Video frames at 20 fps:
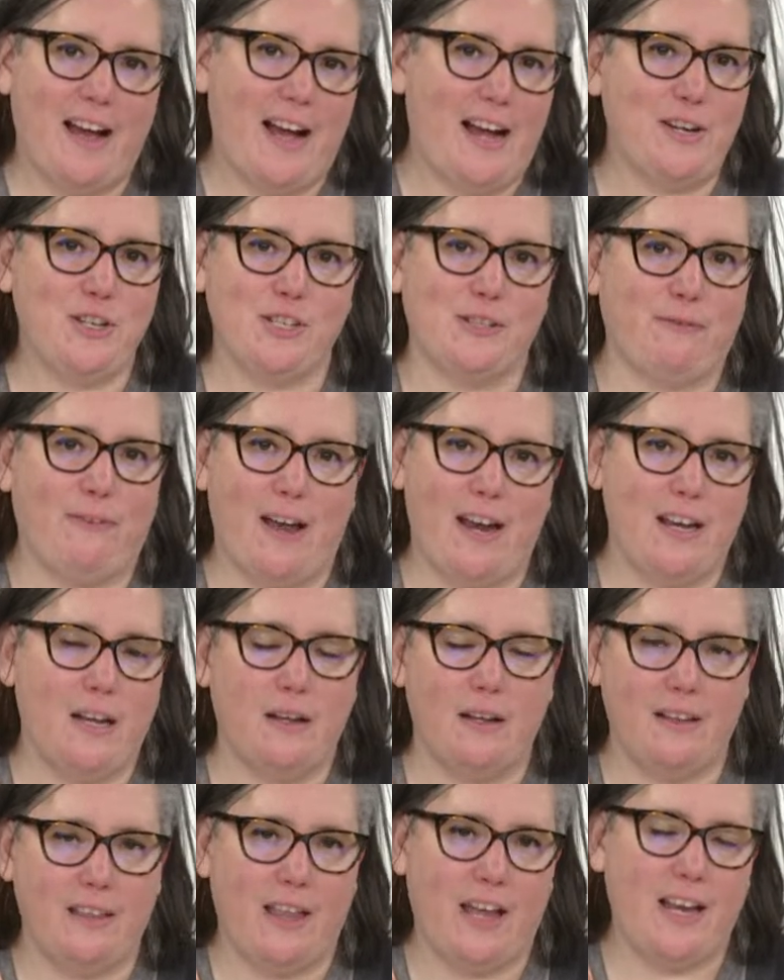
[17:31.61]
I just
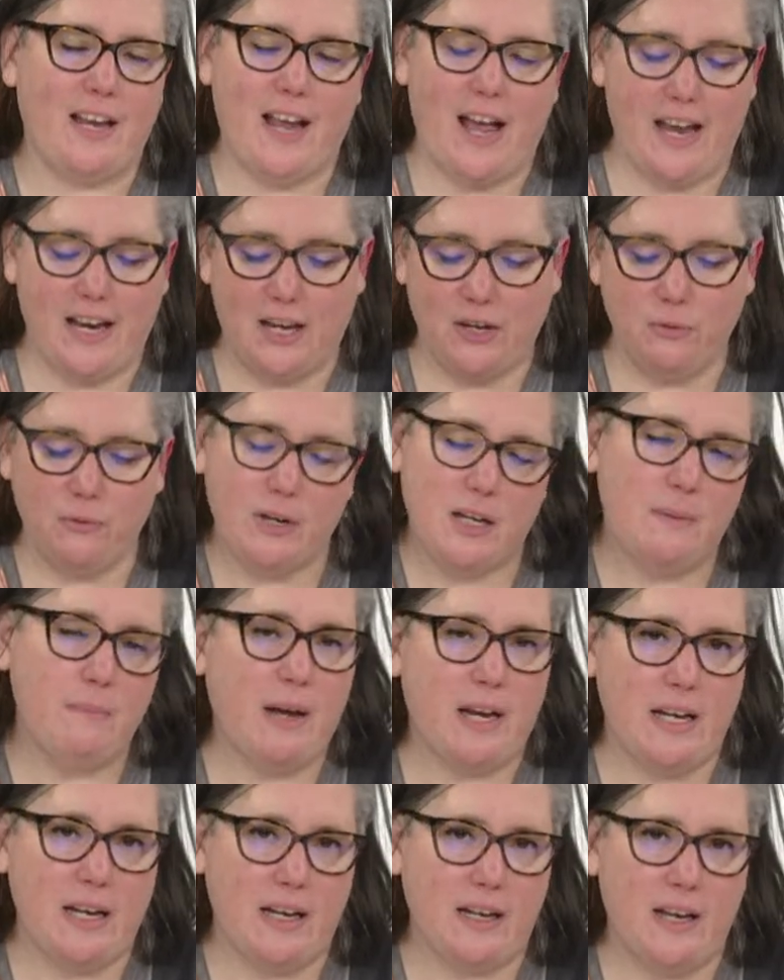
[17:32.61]
find like I can read
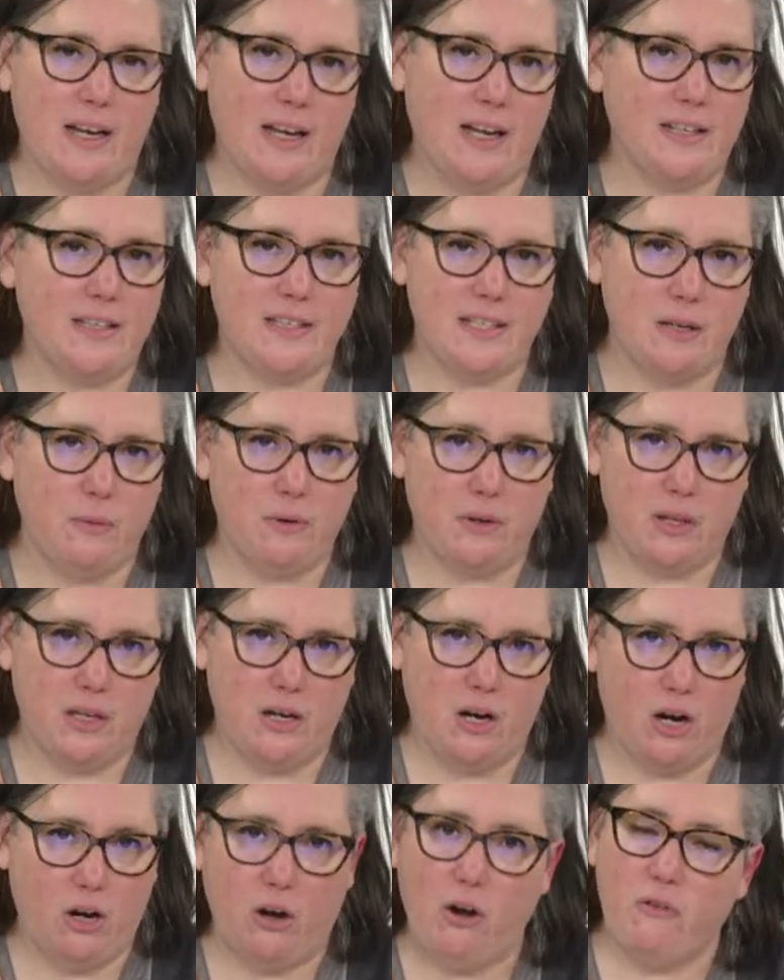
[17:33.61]
my knitting and see where the
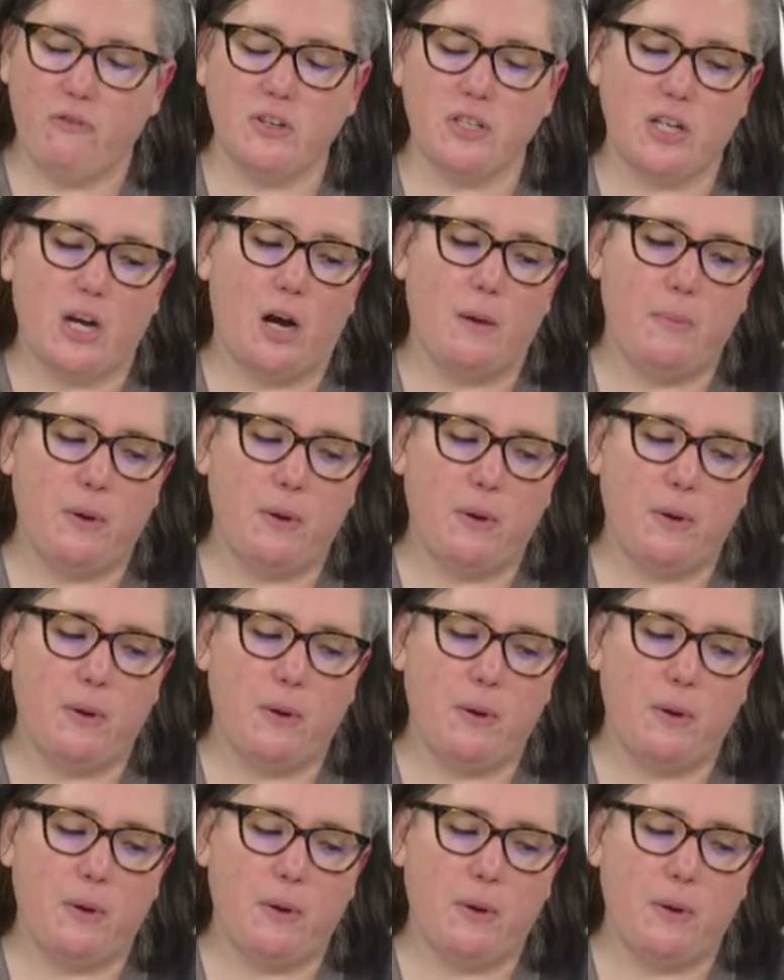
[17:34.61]
yarn overs are.